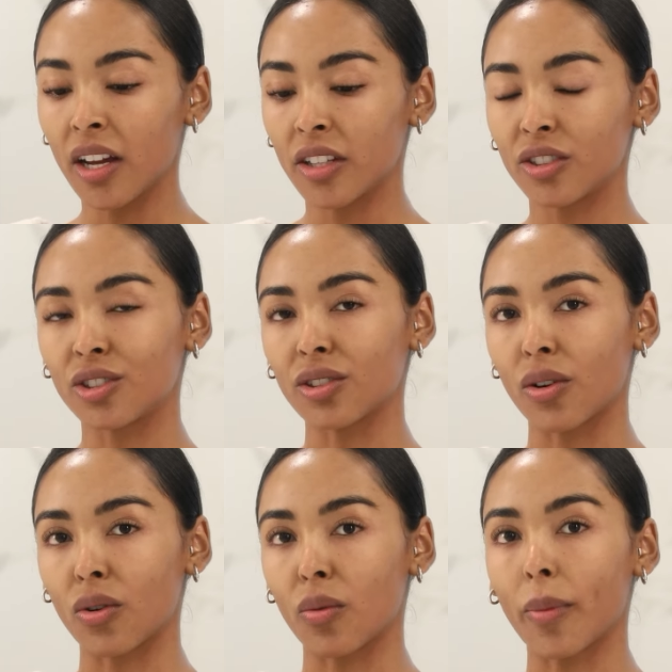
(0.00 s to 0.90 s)

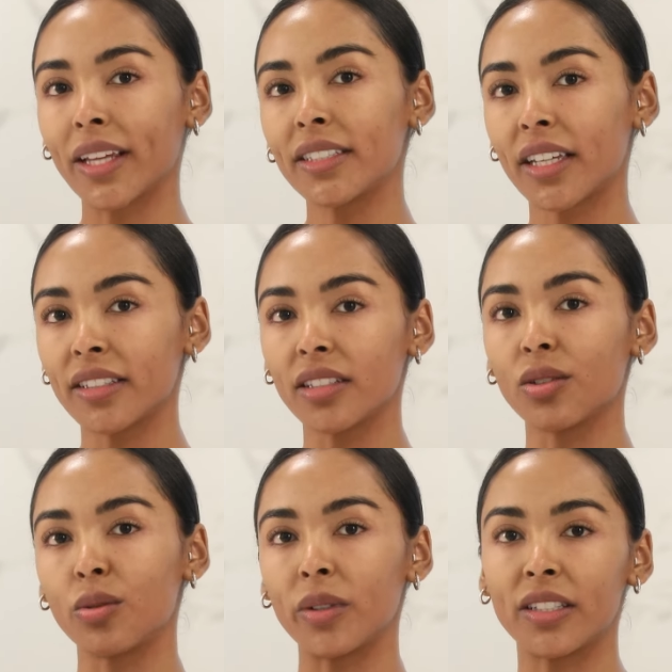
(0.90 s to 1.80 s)
So my skin's a
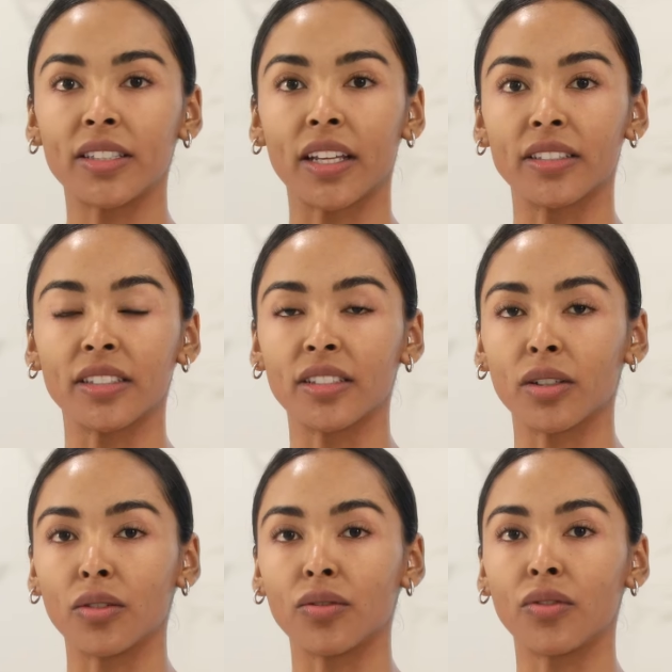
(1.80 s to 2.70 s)
little bit
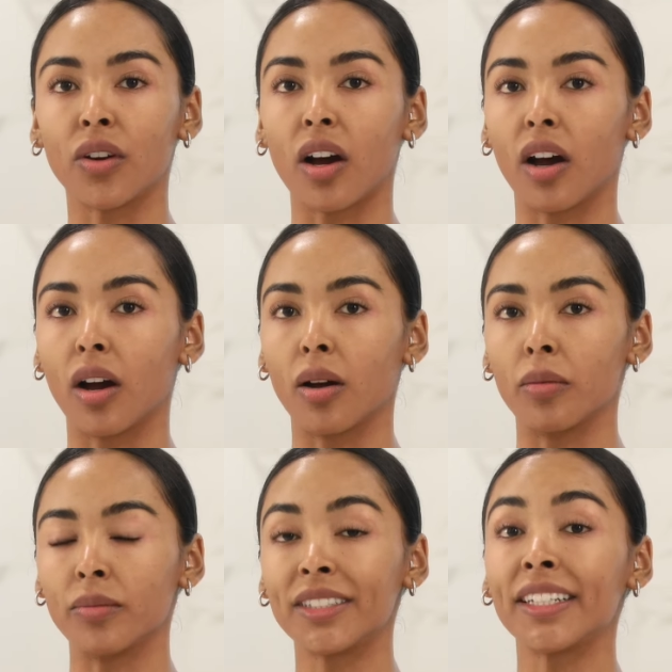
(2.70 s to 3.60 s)
sensitive
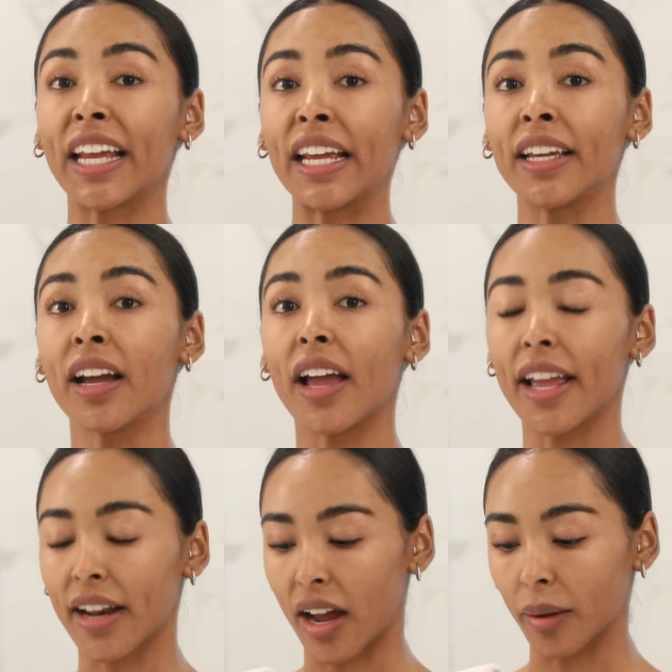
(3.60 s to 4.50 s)
today,
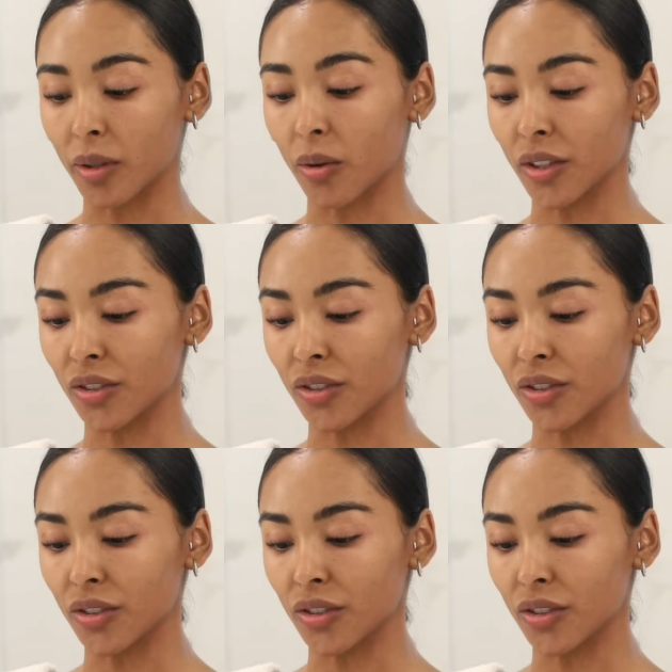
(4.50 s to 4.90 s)
and I'm going